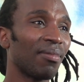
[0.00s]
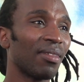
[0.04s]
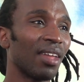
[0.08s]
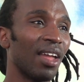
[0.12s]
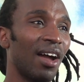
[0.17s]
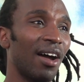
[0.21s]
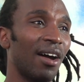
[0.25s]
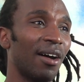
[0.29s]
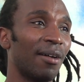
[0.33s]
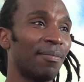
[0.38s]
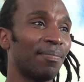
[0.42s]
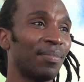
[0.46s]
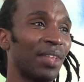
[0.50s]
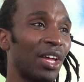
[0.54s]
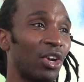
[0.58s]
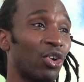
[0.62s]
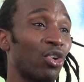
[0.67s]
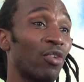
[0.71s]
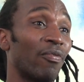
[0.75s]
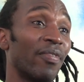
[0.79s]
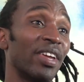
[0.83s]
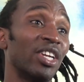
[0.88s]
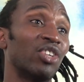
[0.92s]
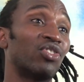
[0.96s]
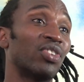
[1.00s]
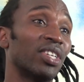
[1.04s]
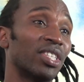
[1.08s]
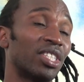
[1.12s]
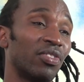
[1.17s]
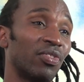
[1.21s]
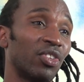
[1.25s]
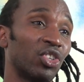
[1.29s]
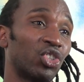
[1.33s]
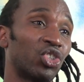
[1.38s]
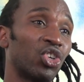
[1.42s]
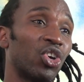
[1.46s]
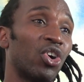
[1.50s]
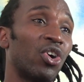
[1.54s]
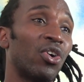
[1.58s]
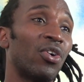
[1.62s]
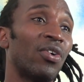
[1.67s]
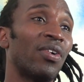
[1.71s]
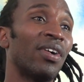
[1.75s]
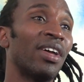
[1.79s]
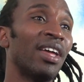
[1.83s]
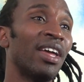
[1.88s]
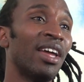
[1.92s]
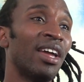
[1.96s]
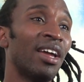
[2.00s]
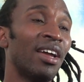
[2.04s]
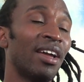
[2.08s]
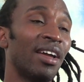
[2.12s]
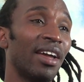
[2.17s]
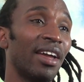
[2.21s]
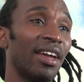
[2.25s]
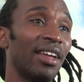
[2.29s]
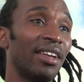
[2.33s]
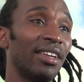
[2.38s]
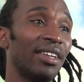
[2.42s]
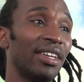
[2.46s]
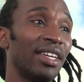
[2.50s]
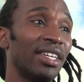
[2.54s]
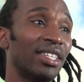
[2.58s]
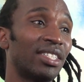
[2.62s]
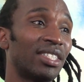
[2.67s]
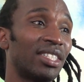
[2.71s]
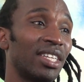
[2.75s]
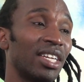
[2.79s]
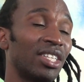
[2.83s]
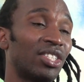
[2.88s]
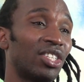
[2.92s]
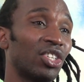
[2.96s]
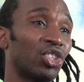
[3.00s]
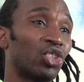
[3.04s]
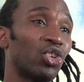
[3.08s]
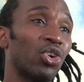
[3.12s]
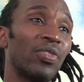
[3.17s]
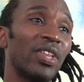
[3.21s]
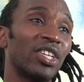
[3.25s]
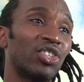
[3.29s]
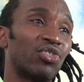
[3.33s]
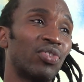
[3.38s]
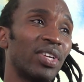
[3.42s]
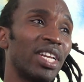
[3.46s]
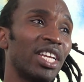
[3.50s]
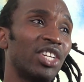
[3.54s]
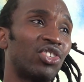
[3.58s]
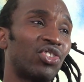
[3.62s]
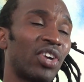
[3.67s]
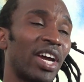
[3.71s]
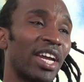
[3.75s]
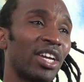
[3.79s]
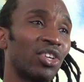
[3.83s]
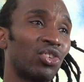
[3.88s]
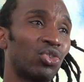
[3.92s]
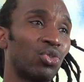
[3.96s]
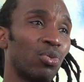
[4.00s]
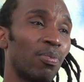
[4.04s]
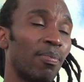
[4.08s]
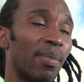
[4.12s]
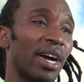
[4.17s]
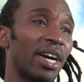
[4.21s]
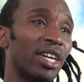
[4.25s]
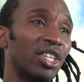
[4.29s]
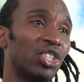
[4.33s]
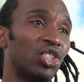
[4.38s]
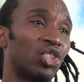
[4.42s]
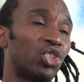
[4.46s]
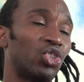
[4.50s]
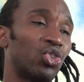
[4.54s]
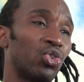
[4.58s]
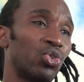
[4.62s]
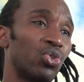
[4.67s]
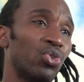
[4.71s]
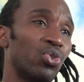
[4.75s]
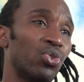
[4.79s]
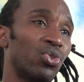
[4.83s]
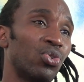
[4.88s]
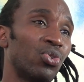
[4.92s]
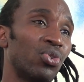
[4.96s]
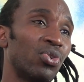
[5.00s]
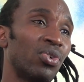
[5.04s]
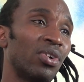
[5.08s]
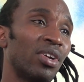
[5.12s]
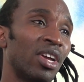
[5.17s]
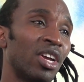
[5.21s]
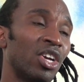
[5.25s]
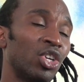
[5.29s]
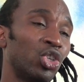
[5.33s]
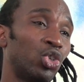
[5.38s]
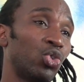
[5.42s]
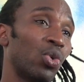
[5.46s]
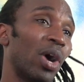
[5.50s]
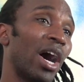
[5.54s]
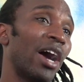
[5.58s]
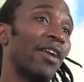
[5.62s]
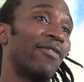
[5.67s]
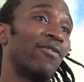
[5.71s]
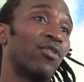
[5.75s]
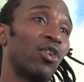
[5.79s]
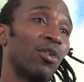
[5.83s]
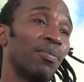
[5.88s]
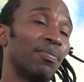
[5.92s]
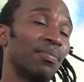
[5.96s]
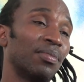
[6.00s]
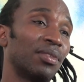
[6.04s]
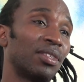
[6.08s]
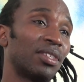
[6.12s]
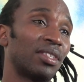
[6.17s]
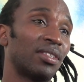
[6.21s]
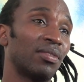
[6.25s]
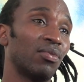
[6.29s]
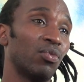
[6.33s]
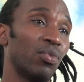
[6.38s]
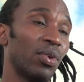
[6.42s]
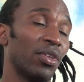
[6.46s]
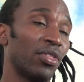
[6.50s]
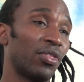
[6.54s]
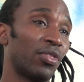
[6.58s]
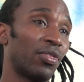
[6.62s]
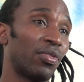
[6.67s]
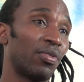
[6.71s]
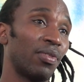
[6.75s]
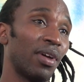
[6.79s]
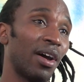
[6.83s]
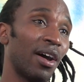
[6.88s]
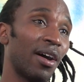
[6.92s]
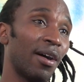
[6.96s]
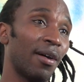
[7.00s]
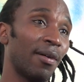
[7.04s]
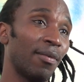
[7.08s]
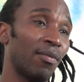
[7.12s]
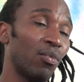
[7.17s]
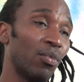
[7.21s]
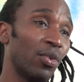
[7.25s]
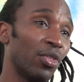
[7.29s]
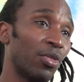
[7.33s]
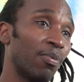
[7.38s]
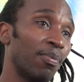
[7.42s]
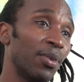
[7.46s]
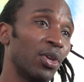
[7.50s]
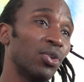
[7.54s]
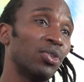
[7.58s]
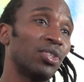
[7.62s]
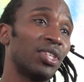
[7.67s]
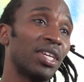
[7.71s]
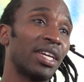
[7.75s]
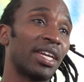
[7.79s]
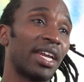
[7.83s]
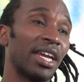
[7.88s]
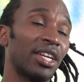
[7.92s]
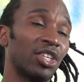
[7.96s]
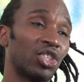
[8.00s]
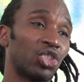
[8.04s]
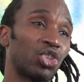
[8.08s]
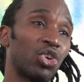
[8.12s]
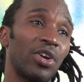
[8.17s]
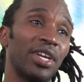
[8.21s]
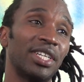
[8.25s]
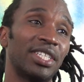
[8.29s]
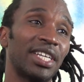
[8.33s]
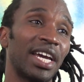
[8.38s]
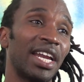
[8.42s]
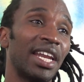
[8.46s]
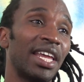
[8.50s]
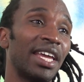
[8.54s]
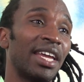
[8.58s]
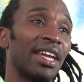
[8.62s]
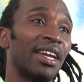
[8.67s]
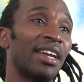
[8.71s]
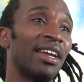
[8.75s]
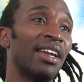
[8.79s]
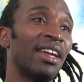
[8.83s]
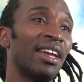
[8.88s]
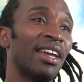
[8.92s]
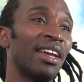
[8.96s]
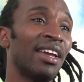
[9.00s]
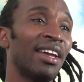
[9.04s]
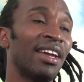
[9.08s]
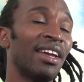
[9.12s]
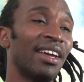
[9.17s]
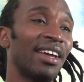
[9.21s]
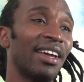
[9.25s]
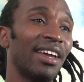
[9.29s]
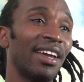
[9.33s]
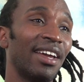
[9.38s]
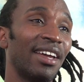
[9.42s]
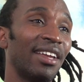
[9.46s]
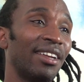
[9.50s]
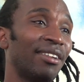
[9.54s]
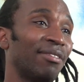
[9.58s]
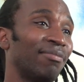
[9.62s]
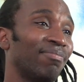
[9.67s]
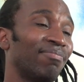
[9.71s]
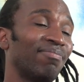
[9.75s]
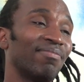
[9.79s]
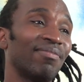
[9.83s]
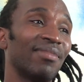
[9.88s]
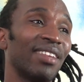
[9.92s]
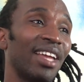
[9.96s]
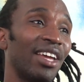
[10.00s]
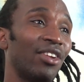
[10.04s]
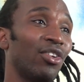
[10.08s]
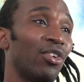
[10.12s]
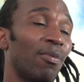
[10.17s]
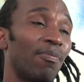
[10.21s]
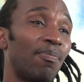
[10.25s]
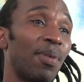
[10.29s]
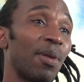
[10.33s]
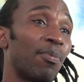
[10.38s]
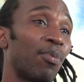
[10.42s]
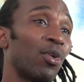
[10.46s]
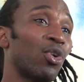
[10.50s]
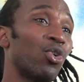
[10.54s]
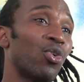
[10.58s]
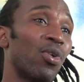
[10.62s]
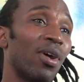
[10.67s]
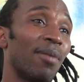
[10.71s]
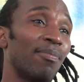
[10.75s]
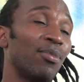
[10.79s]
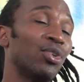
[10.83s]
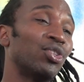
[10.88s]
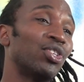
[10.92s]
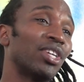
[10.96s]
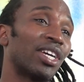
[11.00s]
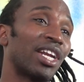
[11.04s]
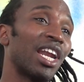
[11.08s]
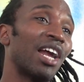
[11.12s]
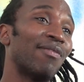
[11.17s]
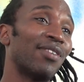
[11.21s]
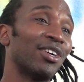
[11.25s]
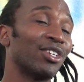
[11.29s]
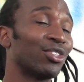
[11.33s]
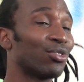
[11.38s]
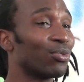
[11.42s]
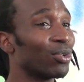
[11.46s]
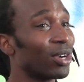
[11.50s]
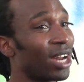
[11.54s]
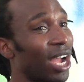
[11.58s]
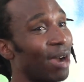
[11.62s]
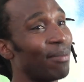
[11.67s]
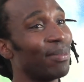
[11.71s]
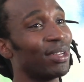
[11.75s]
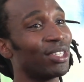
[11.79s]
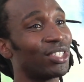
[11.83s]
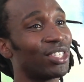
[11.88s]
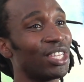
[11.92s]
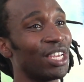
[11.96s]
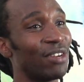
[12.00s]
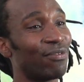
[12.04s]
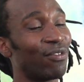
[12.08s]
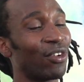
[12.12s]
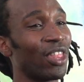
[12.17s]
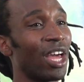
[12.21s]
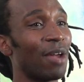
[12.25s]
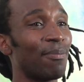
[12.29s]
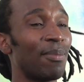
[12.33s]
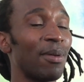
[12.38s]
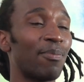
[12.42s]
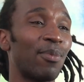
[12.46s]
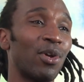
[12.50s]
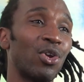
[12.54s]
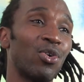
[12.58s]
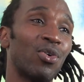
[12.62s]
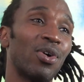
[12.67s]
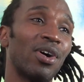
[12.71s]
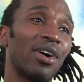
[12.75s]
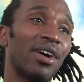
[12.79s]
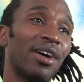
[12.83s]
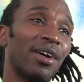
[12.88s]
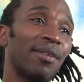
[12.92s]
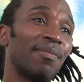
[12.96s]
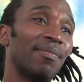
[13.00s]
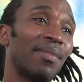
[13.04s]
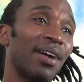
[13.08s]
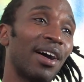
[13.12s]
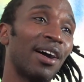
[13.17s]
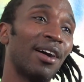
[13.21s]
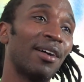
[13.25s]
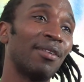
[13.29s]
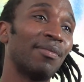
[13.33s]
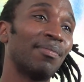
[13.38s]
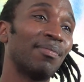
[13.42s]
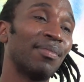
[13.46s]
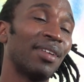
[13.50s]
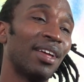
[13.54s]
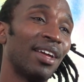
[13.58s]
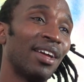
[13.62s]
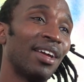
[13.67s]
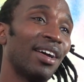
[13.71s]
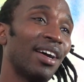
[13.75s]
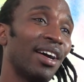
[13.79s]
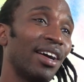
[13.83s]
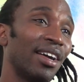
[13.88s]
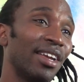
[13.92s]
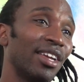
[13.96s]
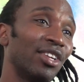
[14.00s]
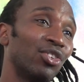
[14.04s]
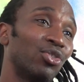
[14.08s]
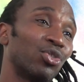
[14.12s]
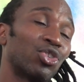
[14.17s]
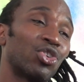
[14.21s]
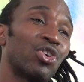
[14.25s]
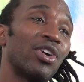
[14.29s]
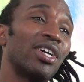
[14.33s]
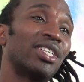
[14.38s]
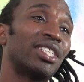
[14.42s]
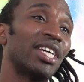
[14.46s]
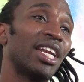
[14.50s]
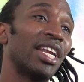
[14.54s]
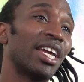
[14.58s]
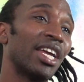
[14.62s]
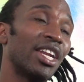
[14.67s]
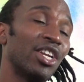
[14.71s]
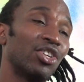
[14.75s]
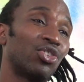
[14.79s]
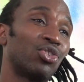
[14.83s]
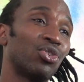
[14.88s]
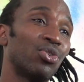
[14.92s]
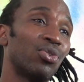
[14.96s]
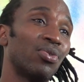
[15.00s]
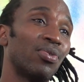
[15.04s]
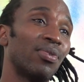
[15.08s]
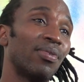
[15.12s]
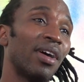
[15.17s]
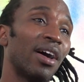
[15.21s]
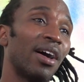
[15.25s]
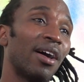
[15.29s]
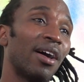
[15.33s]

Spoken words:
of interest in the show. And it's a show that's really trying to merge two art forms with music and storytelling. And I don't know, people who are music lovers will come and see it for that. People who are into storytelling and into